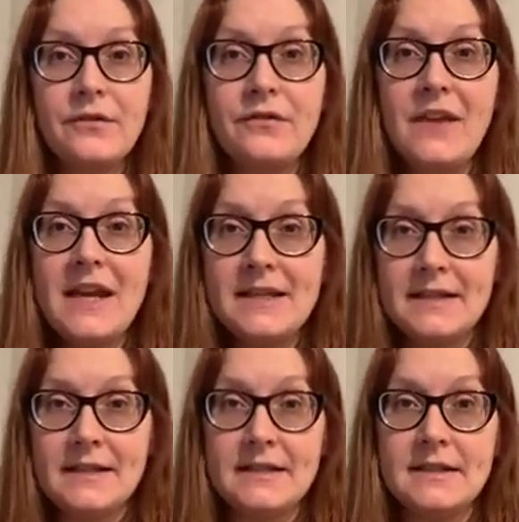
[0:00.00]

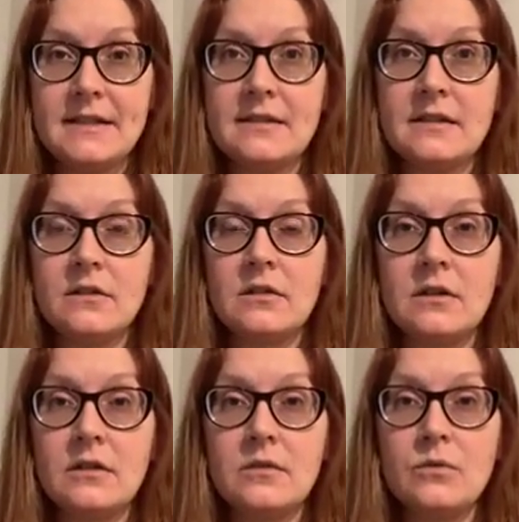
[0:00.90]
faces
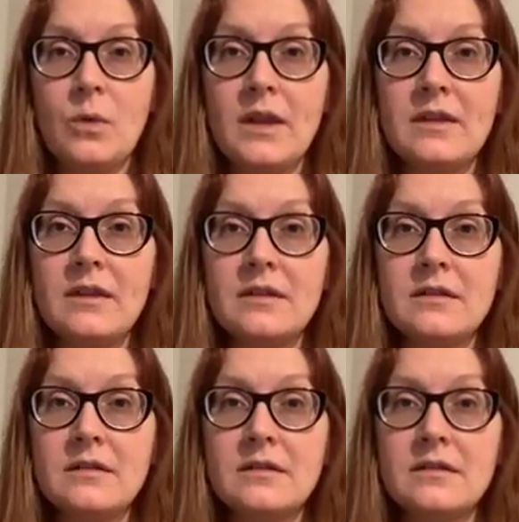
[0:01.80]
with
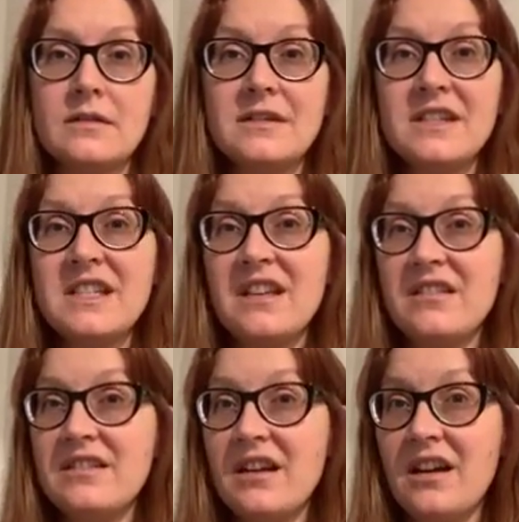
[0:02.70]

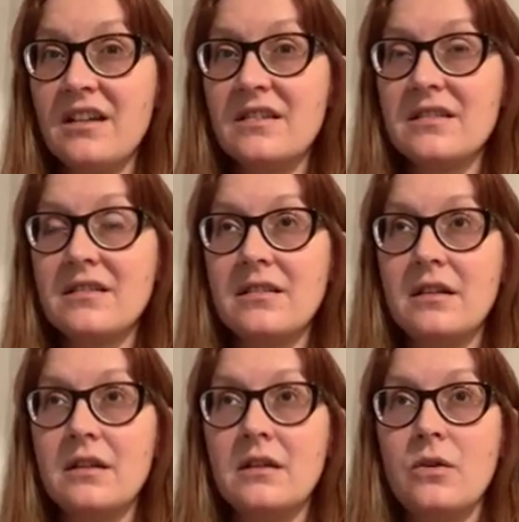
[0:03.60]
statistics
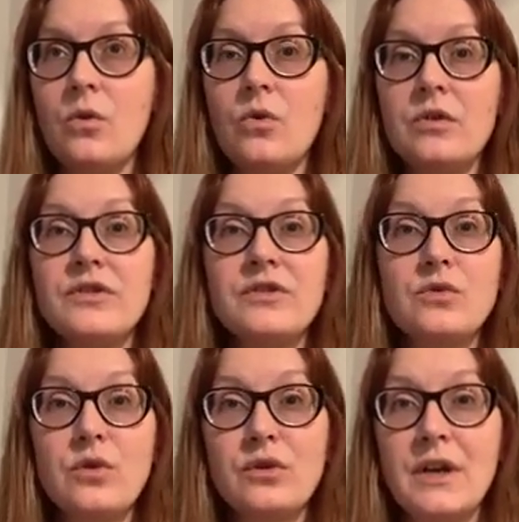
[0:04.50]
or
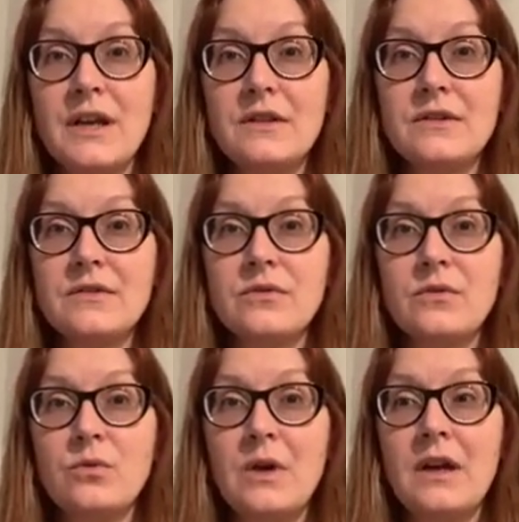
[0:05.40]
stories
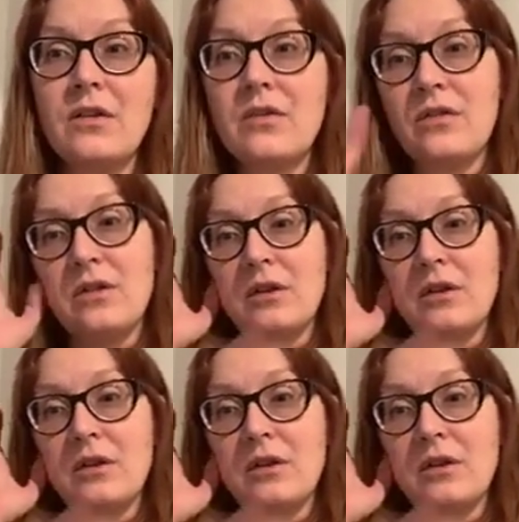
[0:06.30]
with